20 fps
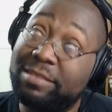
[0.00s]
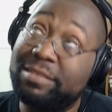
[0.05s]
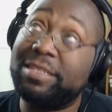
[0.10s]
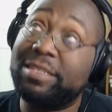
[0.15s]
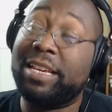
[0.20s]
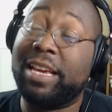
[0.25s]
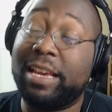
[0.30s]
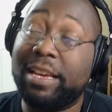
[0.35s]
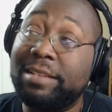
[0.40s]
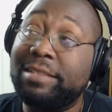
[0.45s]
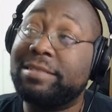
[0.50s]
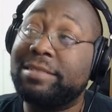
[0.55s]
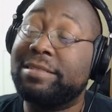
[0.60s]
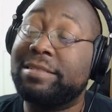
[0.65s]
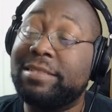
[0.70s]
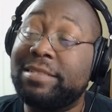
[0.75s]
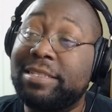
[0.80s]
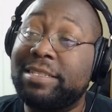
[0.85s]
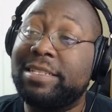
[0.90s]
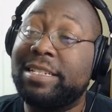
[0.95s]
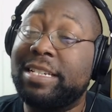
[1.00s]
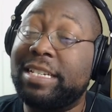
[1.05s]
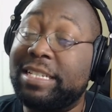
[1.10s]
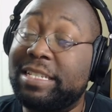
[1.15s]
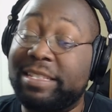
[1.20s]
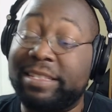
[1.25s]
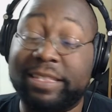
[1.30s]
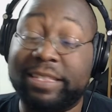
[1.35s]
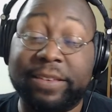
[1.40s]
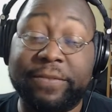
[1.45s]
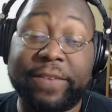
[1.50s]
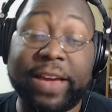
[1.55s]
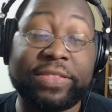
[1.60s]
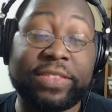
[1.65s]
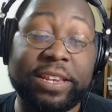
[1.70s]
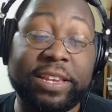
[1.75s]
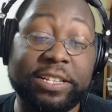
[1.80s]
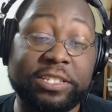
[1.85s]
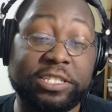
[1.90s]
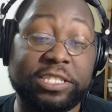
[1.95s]
Yeah, it, the
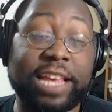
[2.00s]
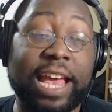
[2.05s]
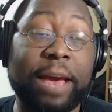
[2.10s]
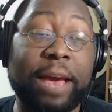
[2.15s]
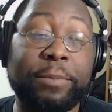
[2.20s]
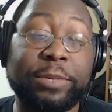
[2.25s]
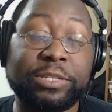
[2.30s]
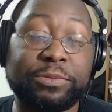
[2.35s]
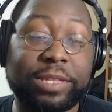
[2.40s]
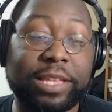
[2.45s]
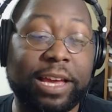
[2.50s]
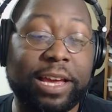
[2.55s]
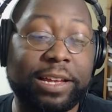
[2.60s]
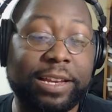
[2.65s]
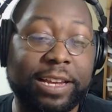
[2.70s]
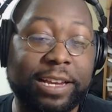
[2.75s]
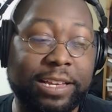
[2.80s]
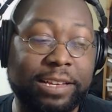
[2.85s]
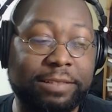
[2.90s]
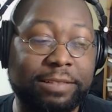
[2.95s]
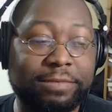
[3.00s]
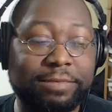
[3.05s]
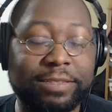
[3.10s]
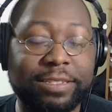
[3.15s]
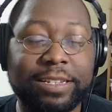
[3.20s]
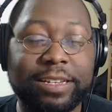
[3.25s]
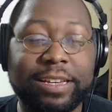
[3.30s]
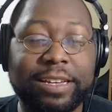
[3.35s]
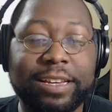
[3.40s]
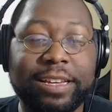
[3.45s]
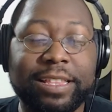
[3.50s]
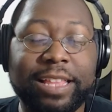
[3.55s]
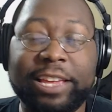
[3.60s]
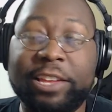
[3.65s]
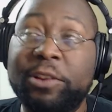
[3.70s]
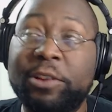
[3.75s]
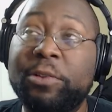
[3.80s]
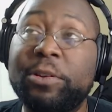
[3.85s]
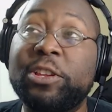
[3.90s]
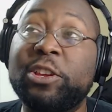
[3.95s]
fact that it just happens without any, like
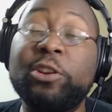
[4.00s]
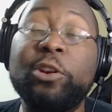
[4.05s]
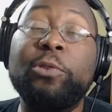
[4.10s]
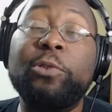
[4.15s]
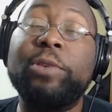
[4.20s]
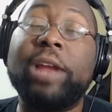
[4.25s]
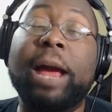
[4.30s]
you don't you don't.